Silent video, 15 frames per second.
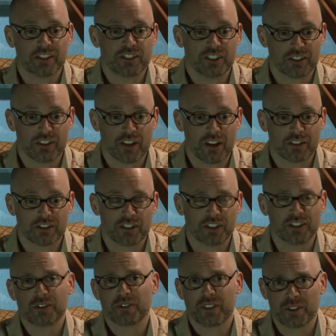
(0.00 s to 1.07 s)
She talks.
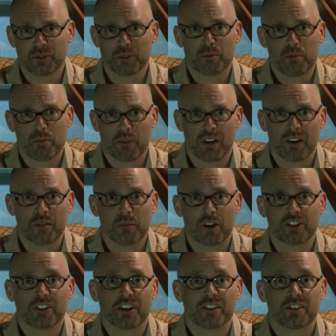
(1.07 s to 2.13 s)
She's friends with uh,
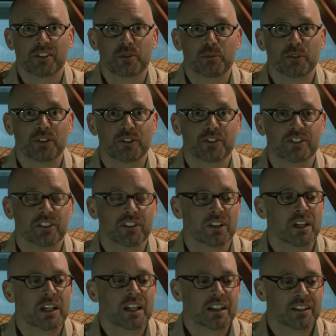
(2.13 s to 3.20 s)
Mark Johnson, the producer,
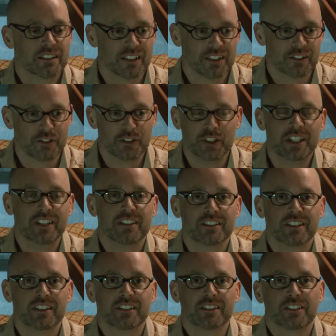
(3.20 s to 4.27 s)
said, "You need to
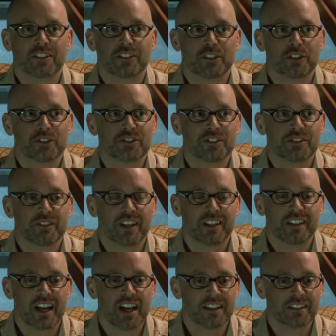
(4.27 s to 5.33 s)
see this little girl. She's
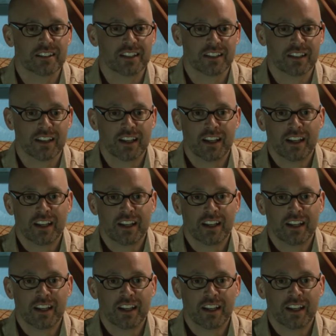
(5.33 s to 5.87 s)
fantastic."